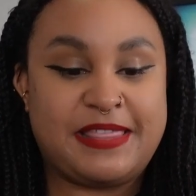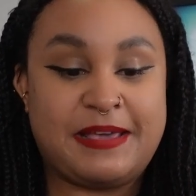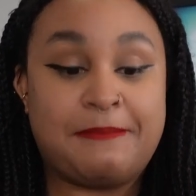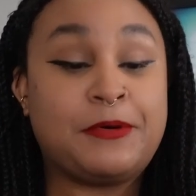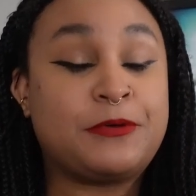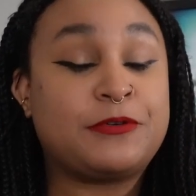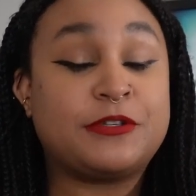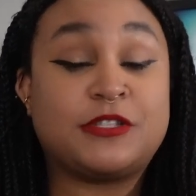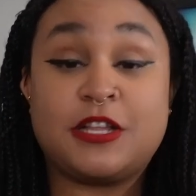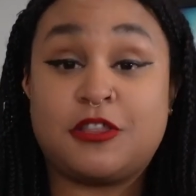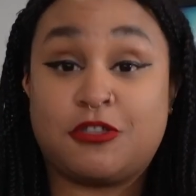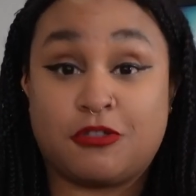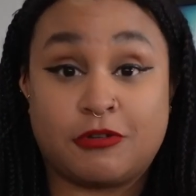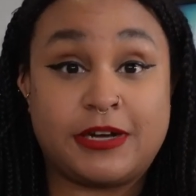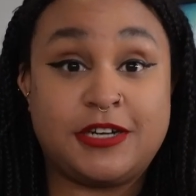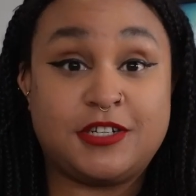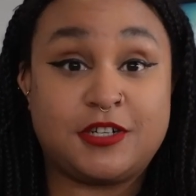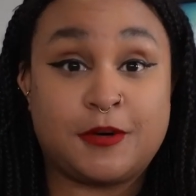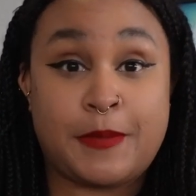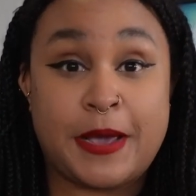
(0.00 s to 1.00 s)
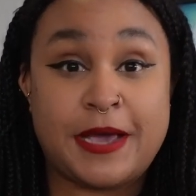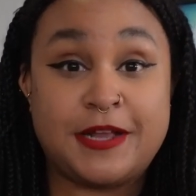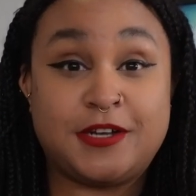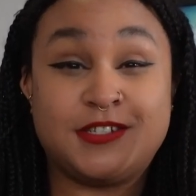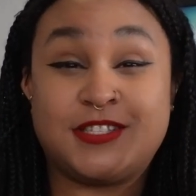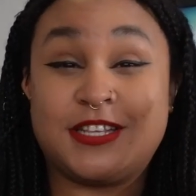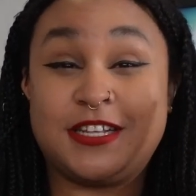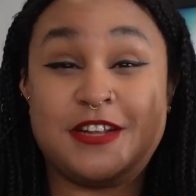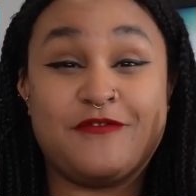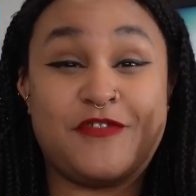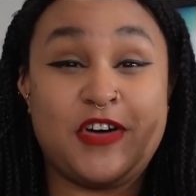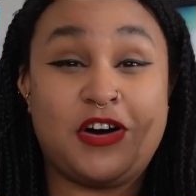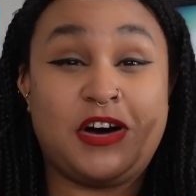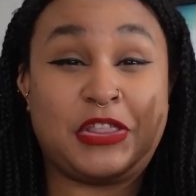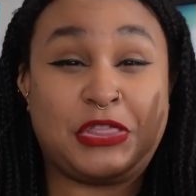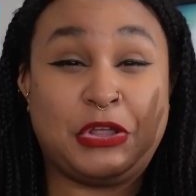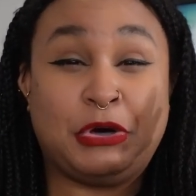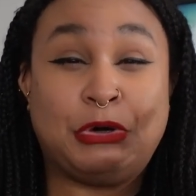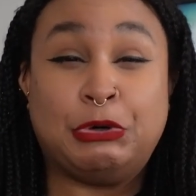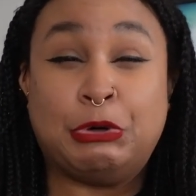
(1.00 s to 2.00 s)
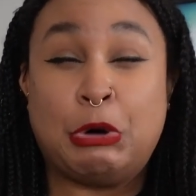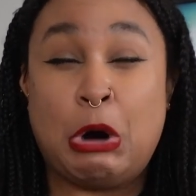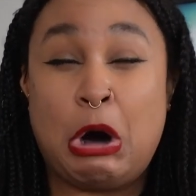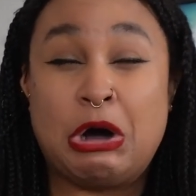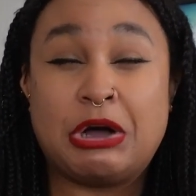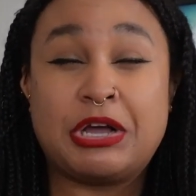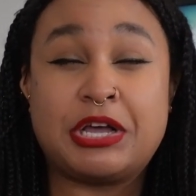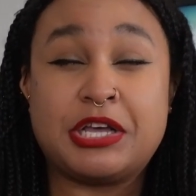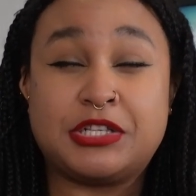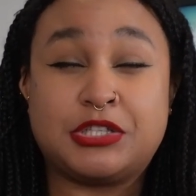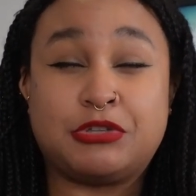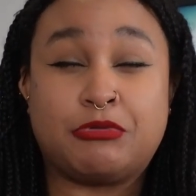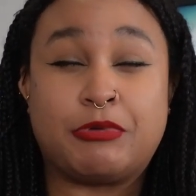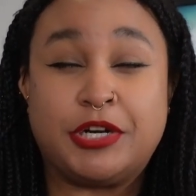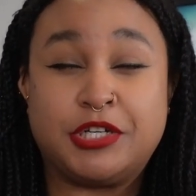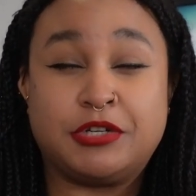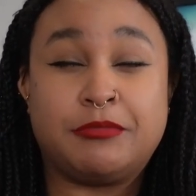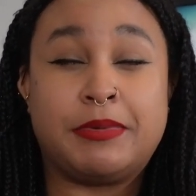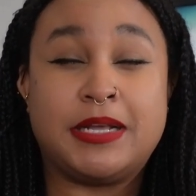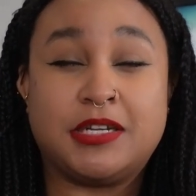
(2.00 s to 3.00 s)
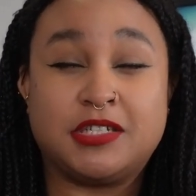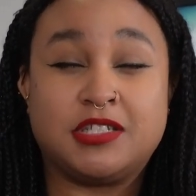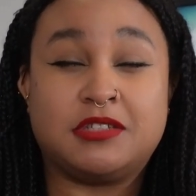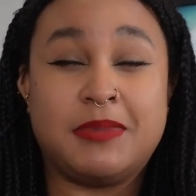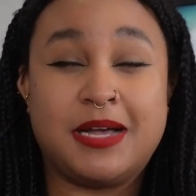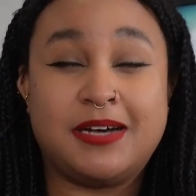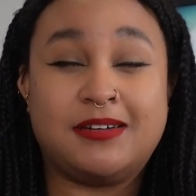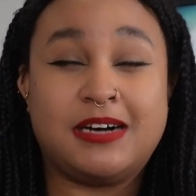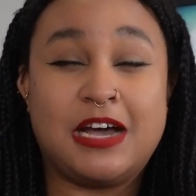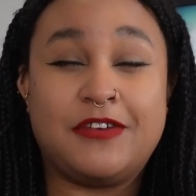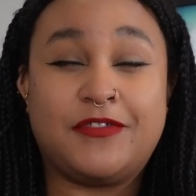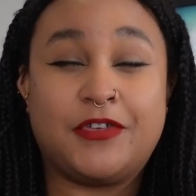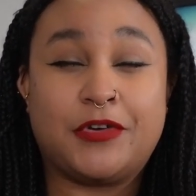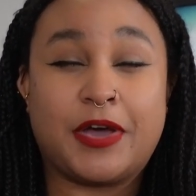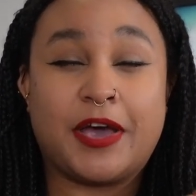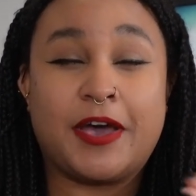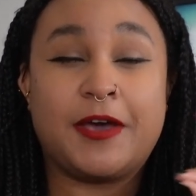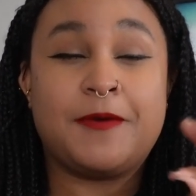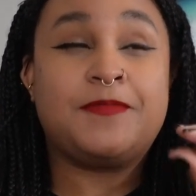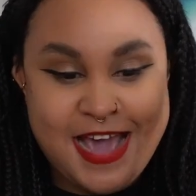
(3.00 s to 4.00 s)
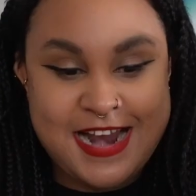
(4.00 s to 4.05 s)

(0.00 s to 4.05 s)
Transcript: That book was like 300 pages and it felt like the longest 300 pages of my life, okay?